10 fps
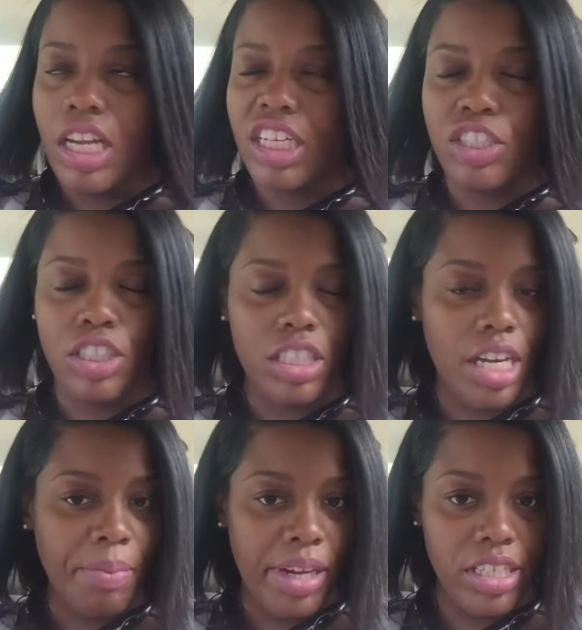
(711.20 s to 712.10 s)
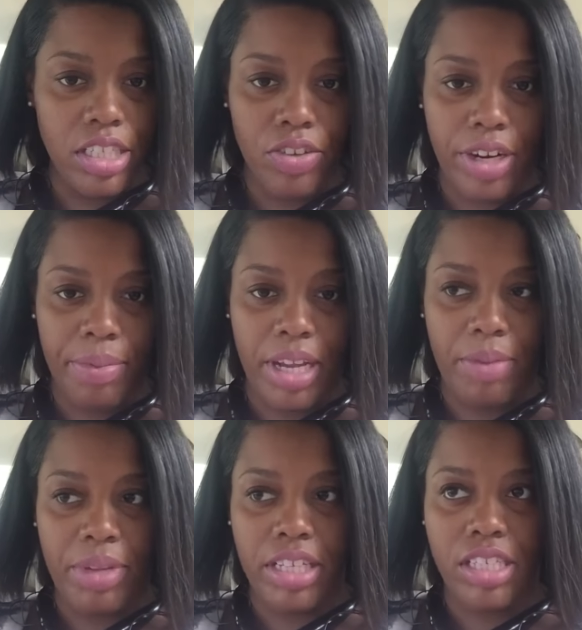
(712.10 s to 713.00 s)
It's just like my Instagram
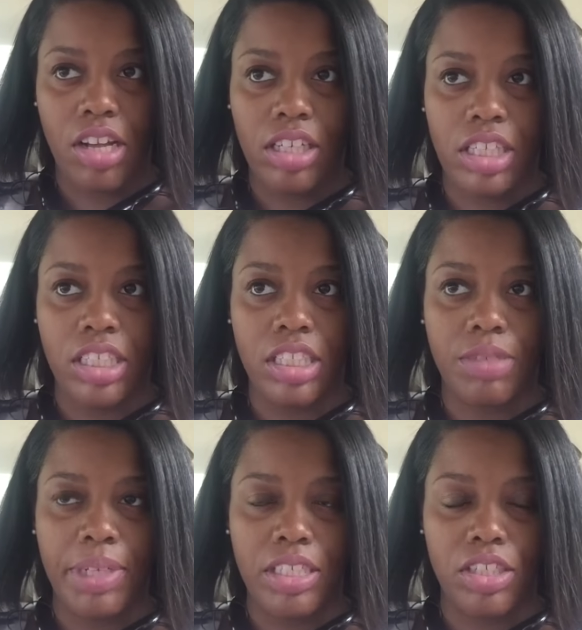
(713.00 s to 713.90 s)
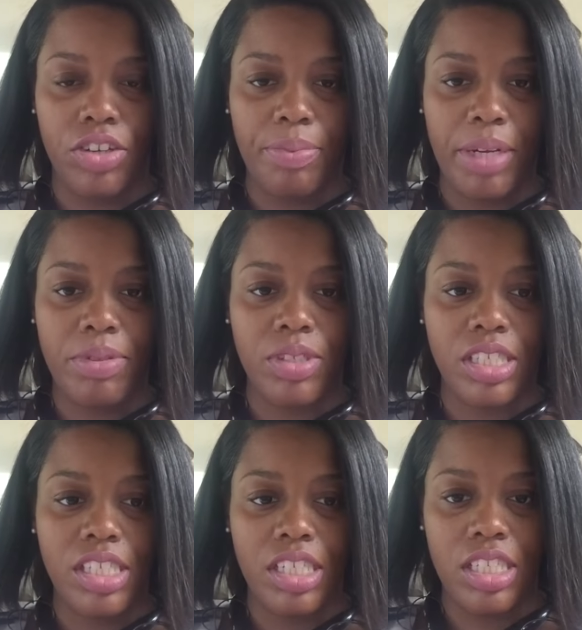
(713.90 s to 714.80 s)
name. That's all it is. It's my Instagram name. So
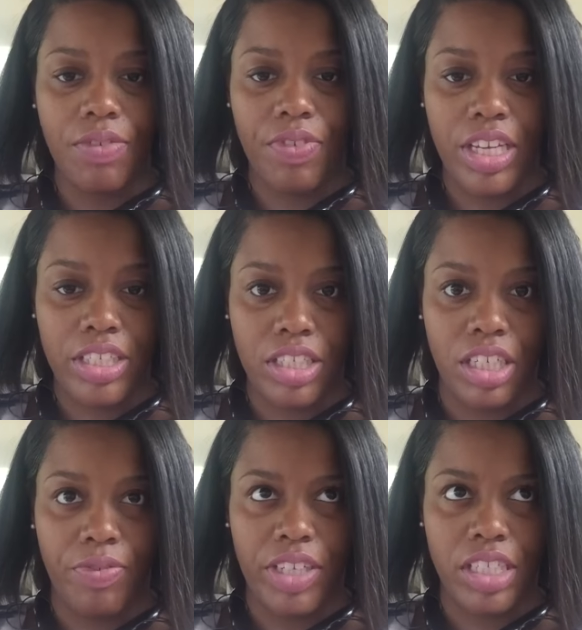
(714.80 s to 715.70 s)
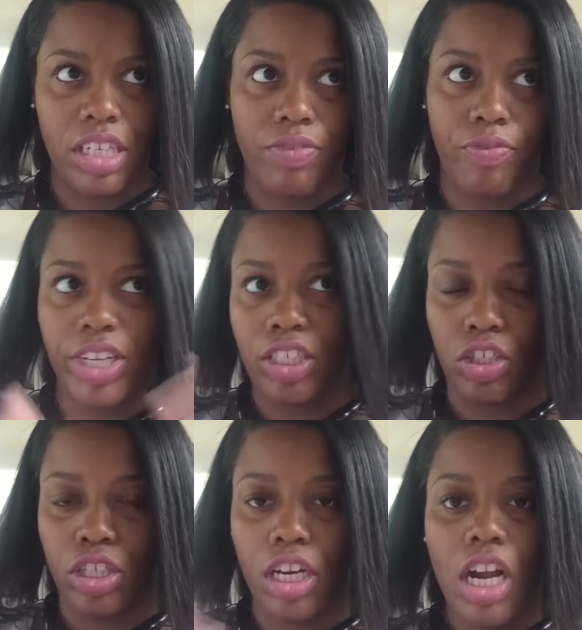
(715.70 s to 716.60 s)
it's TTVSG. V as in
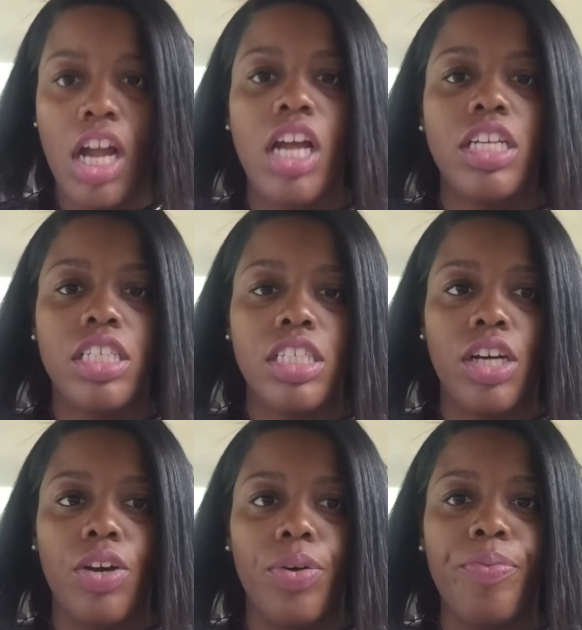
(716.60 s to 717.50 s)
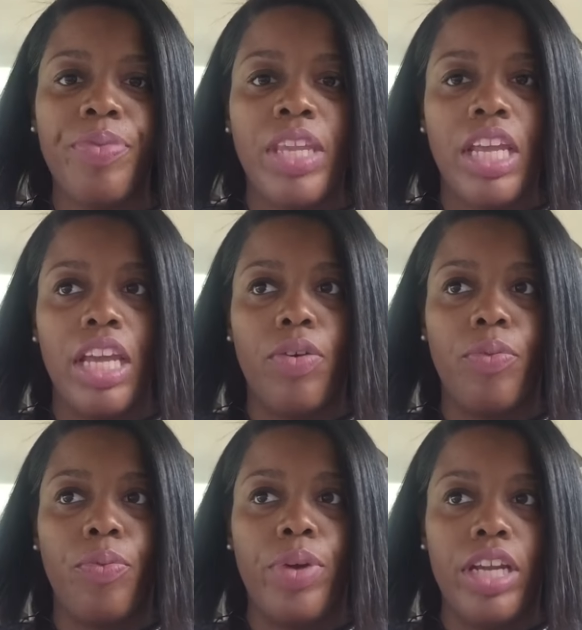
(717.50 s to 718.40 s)
Victor. So
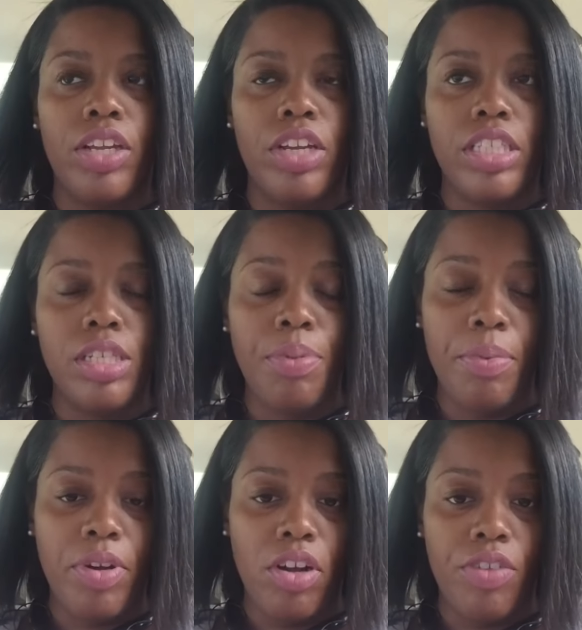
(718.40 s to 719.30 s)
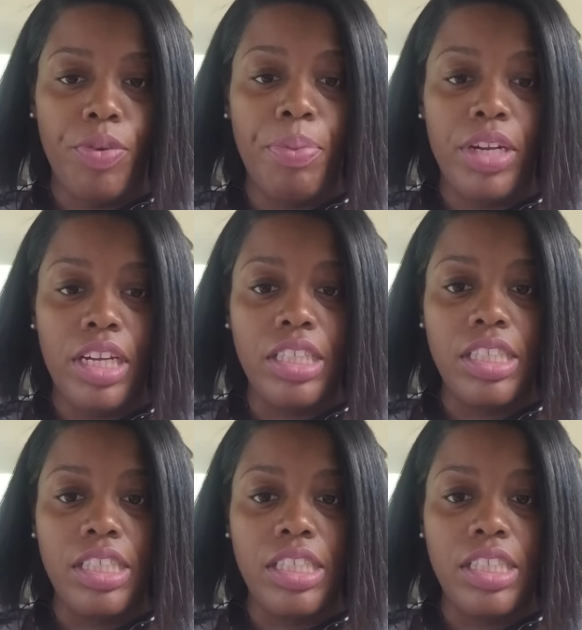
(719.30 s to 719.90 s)
when you get to the promo code, if you put in